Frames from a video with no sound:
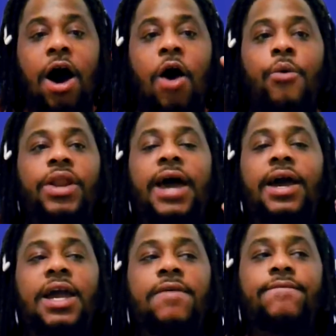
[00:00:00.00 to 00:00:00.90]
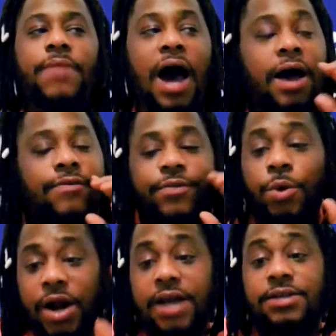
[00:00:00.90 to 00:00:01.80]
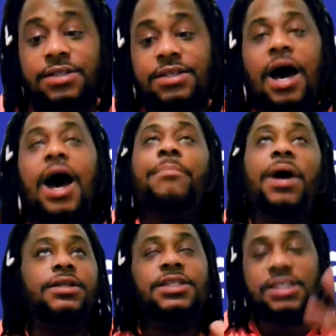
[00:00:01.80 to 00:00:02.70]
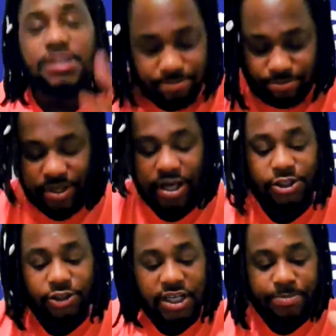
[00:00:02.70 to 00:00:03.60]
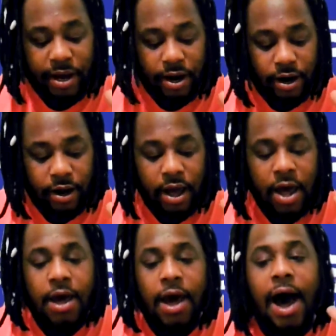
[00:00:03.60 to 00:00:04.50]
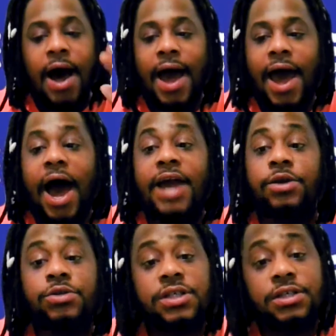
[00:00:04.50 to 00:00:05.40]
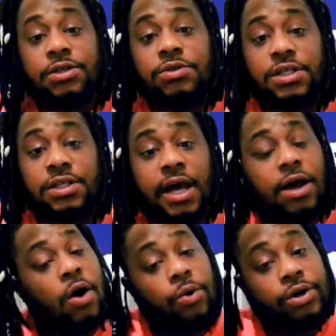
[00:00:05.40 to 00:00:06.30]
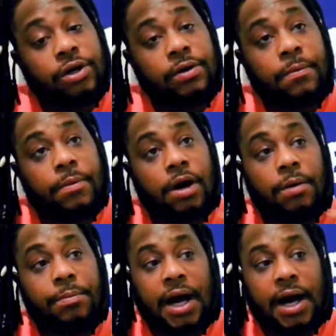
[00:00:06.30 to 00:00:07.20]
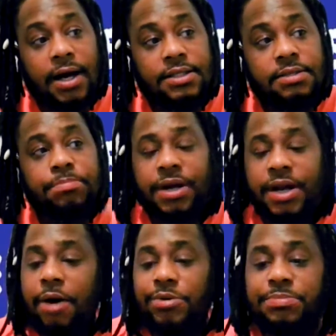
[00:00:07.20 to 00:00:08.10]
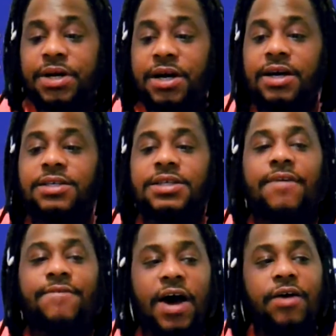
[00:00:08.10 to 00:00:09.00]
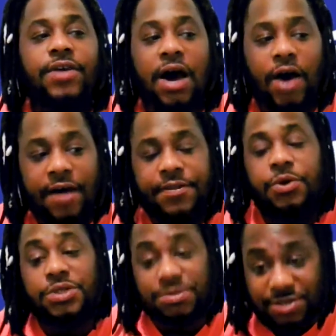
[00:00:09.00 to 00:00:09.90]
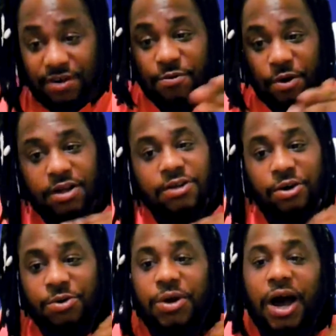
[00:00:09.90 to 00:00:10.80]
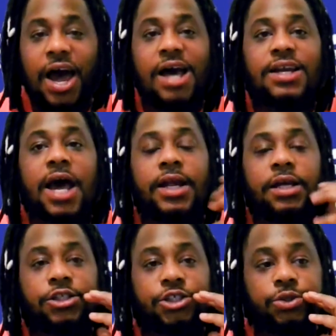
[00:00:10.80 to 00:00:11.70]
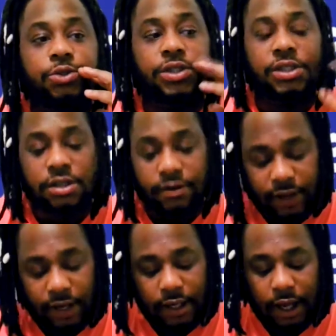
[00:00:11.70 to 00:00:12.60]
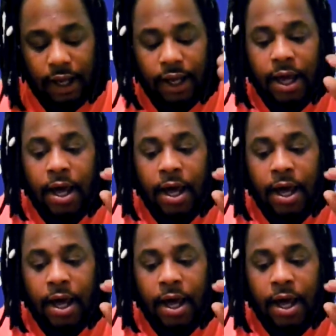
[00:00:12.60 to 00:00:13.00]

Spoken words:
I for one, now I'm not, just to get transparent, I usually used to date older guys, but that was because I found out after doing some self-work, I had daddy issues and stuff like that.